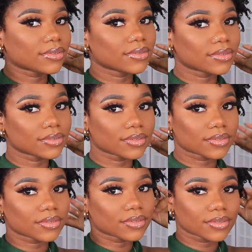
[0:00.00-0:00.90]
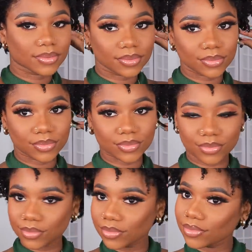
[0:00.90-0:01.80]
I have let it air
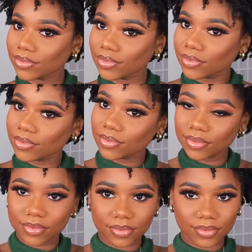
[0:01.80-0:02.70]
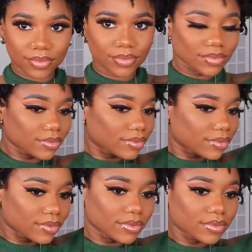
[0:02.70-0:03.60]
dry and use a
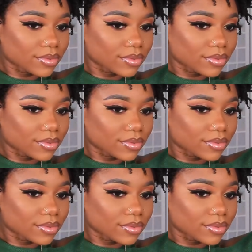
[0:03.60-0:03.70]
diffuser.